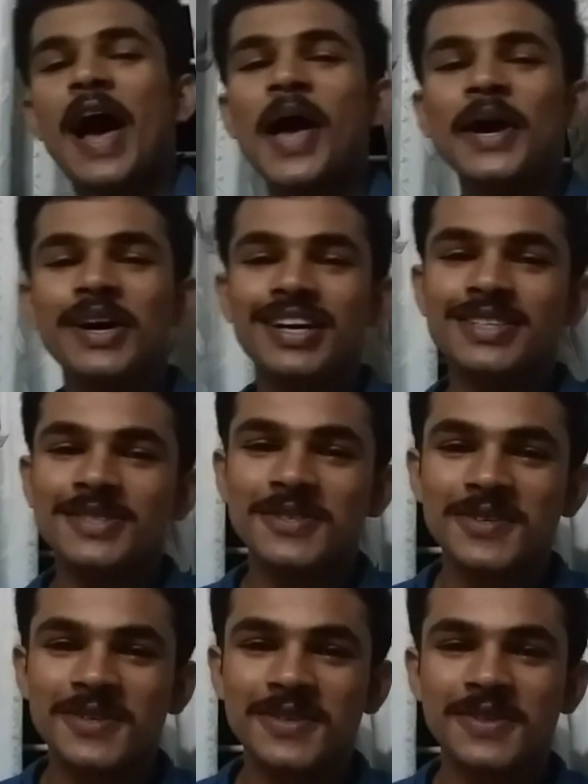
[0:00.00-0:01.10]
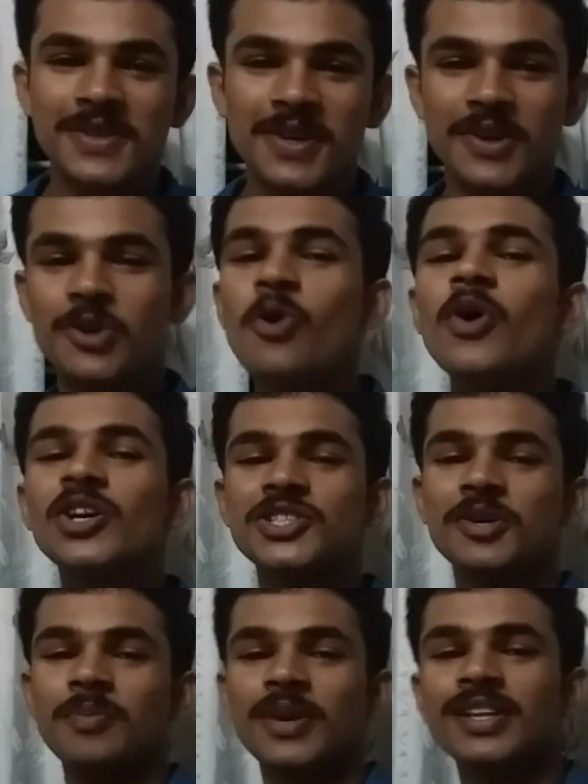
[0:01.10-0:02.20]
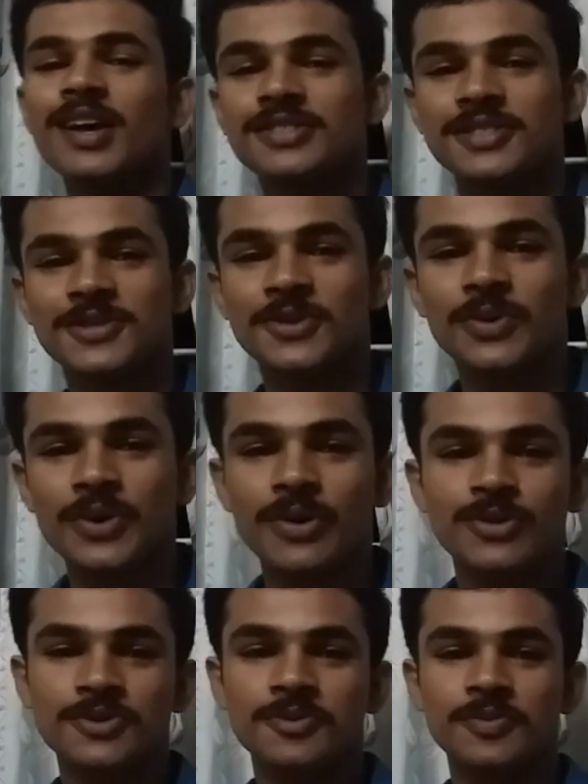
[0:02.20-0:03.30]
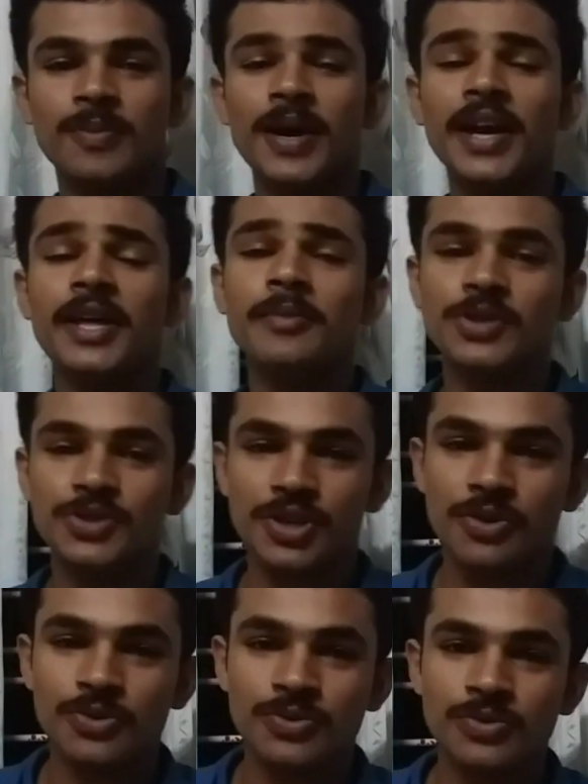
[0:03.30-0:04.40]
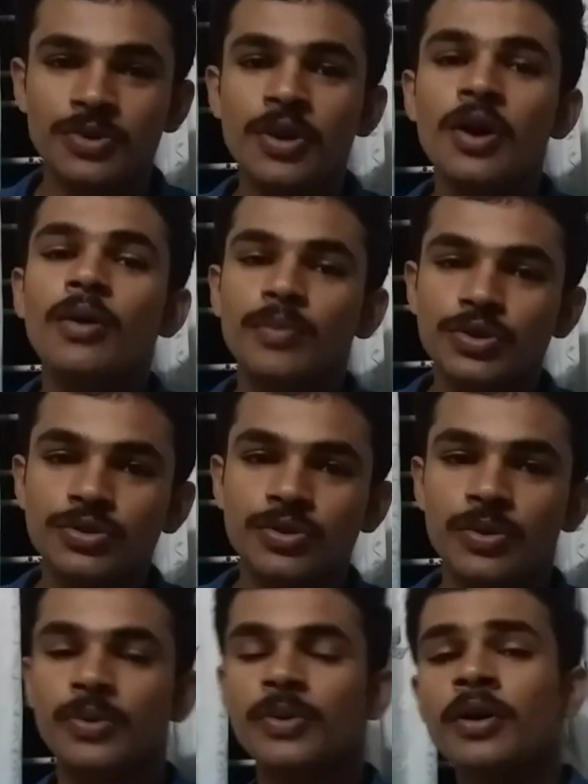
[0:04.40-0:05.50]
Hi guys, you are watching Pradhan Studios. My name is Sharun Munku.